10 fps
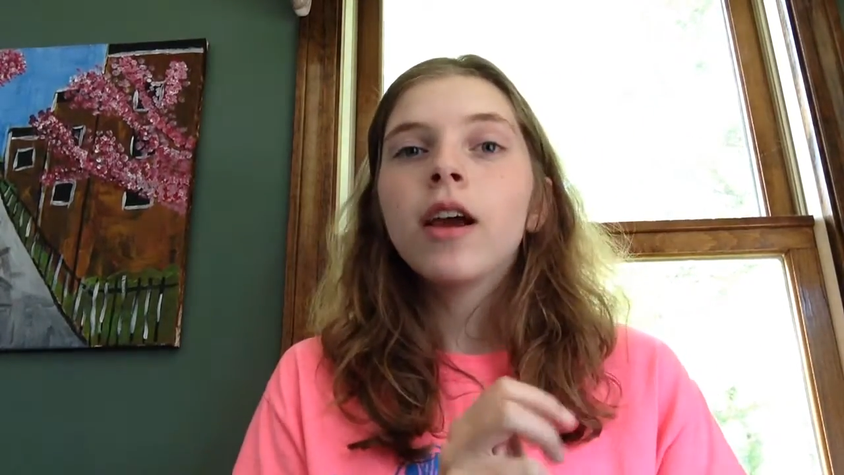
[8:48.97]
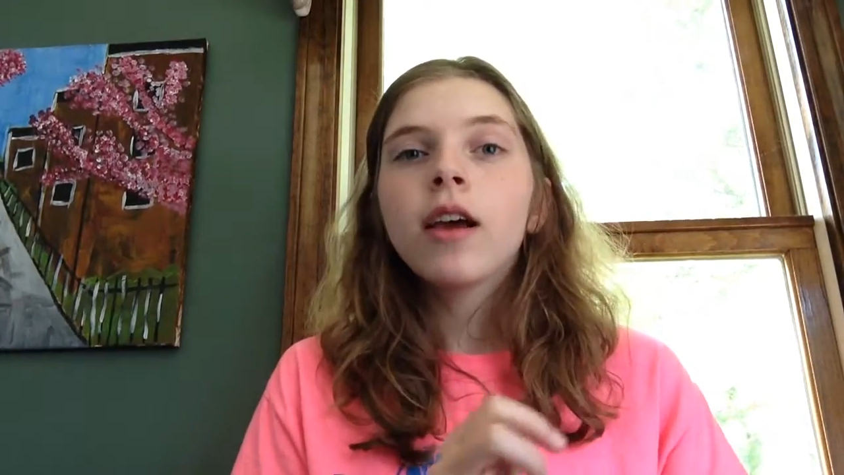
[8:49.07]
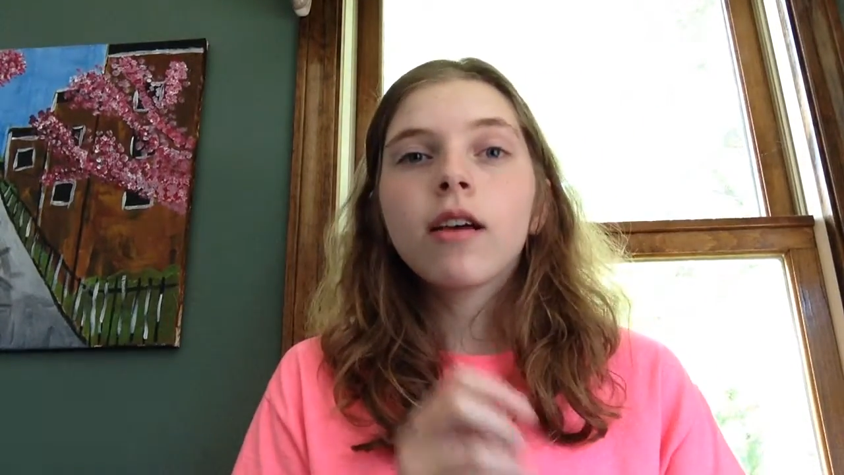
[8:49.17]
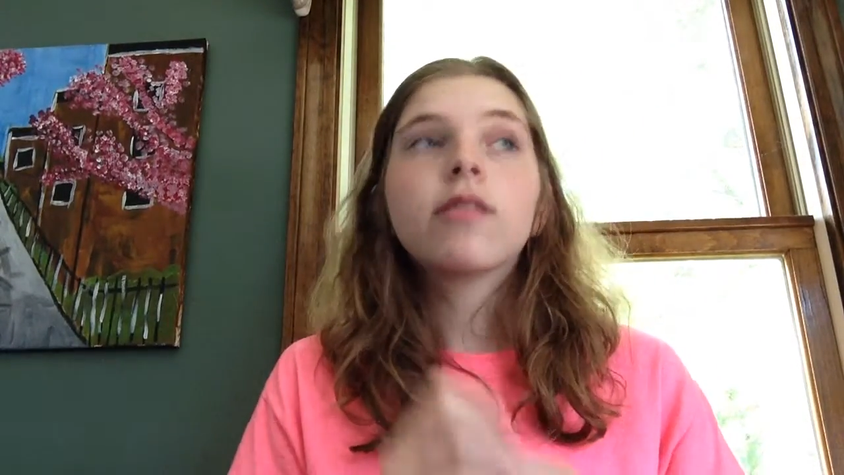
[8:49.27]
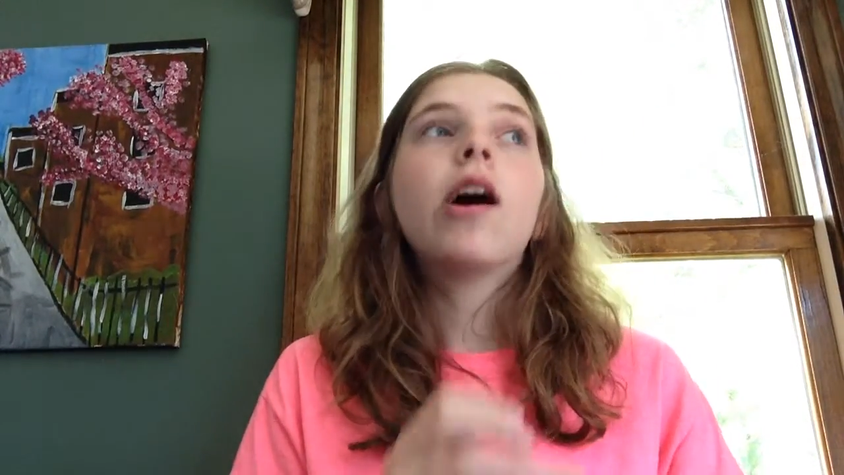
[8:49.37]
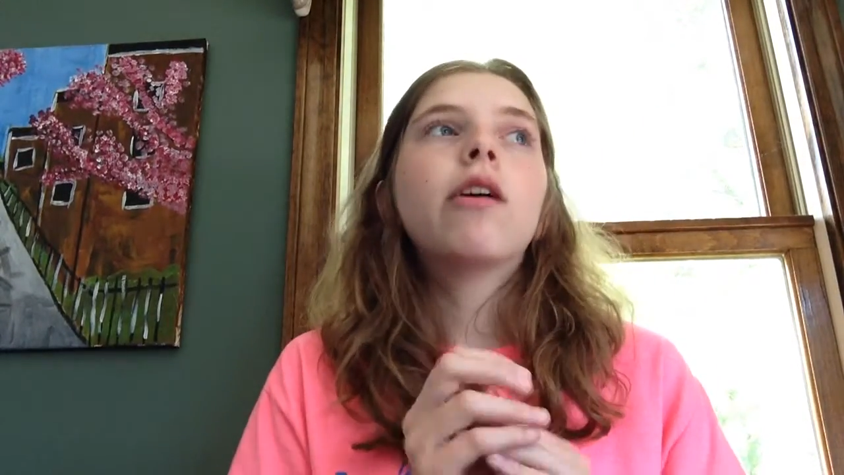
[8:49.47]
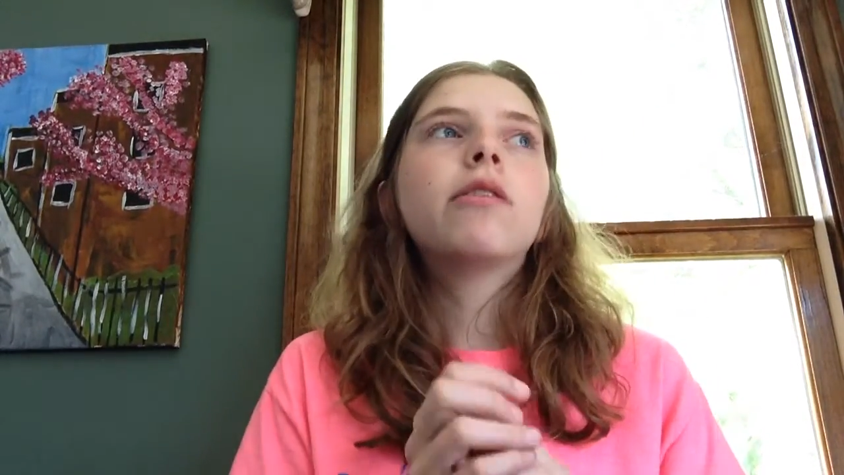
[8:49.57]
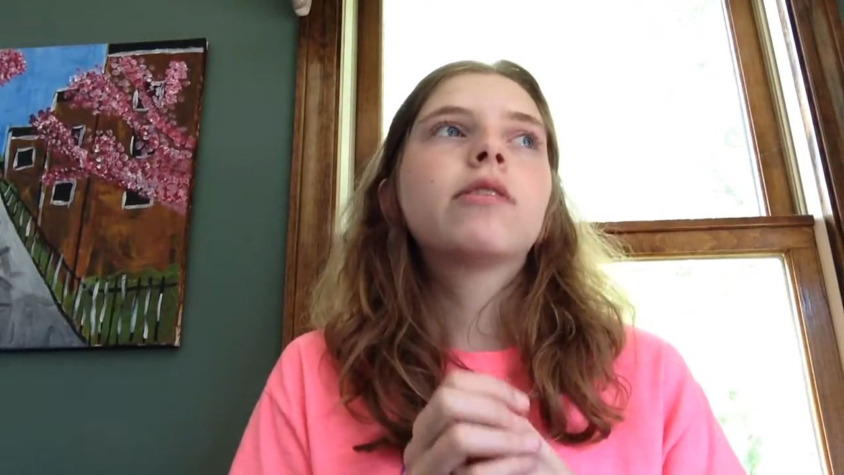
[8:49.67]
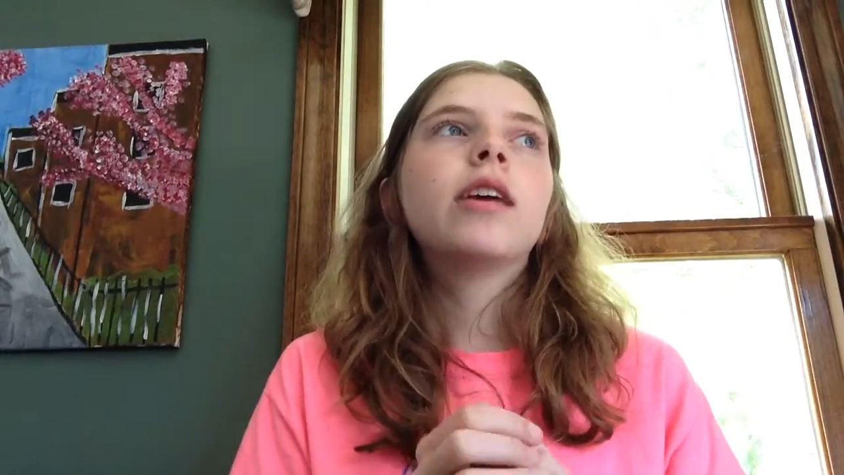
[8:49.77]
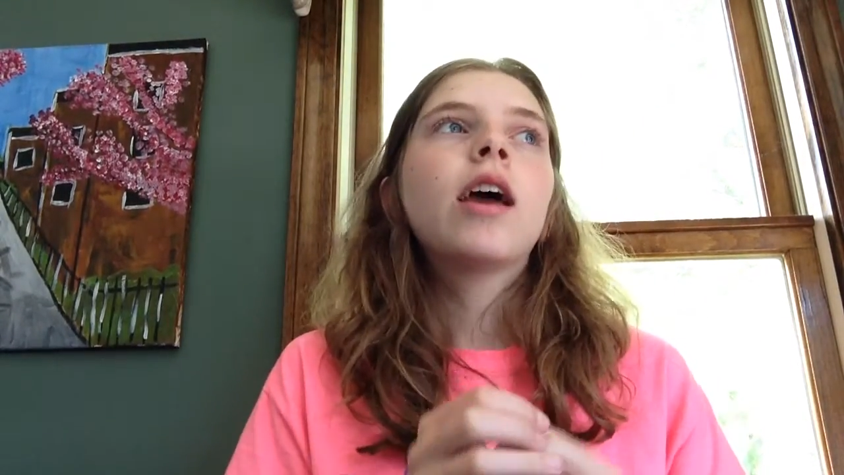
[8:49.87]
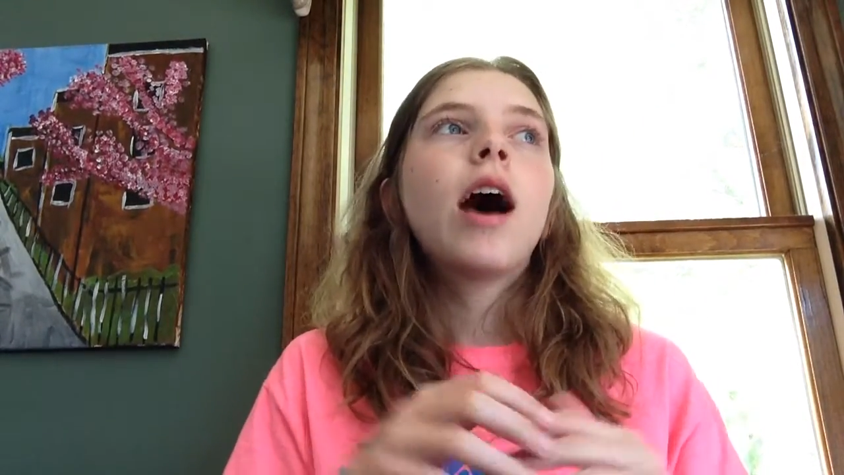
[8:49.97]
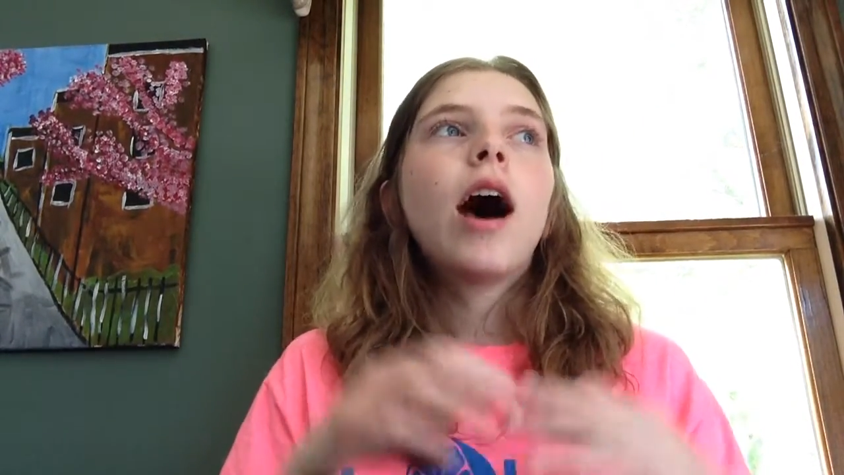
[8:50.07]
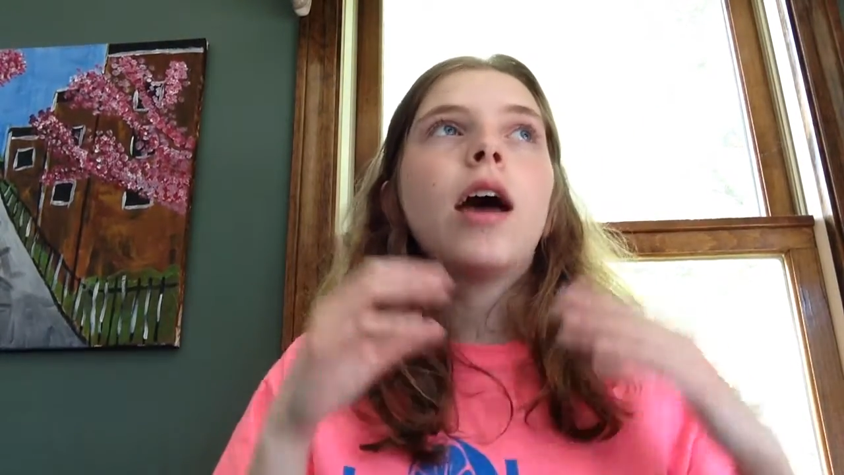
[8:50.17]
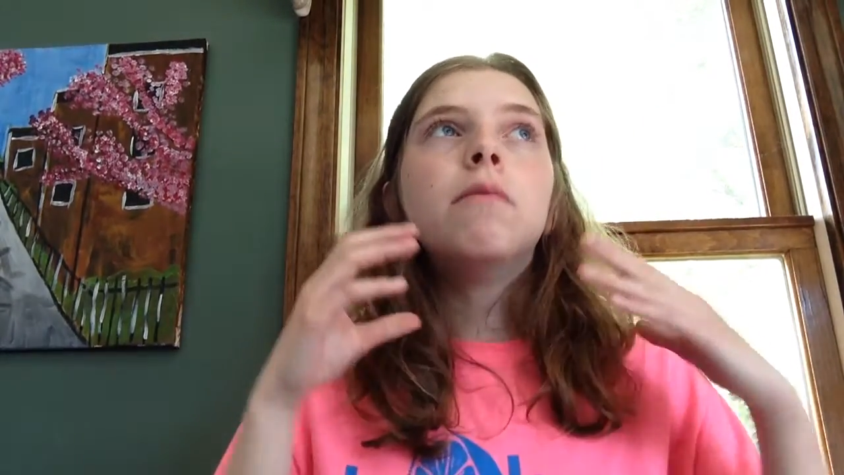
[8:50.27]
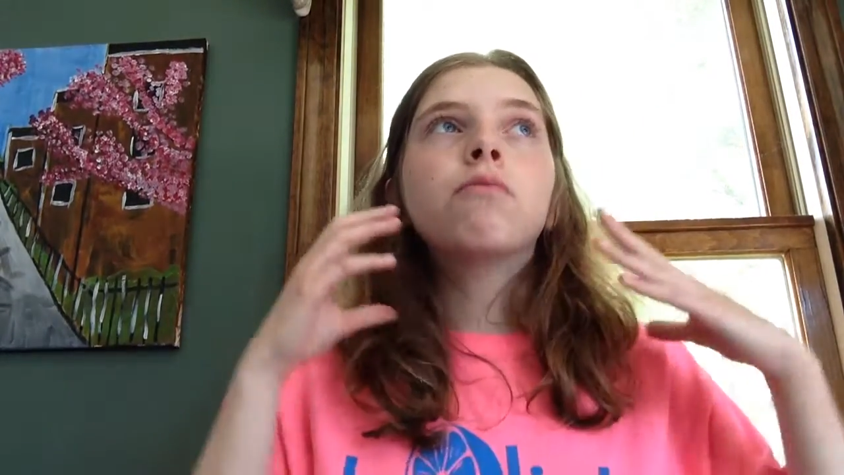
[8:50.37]
because obviously
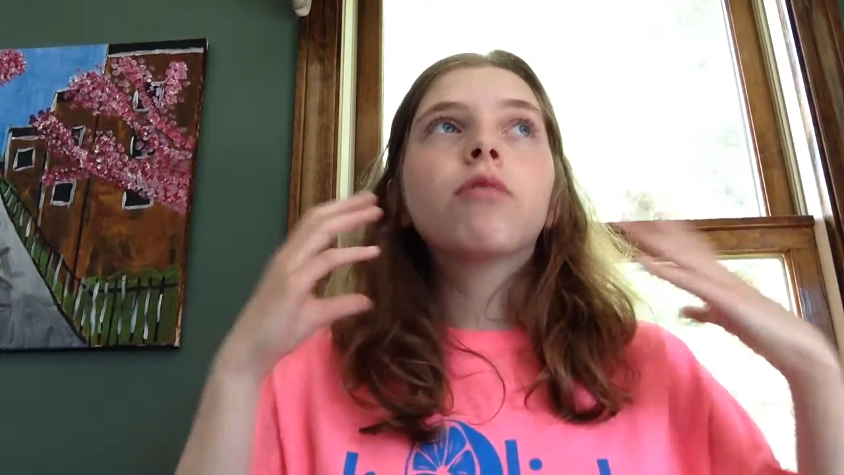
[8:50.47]
I'm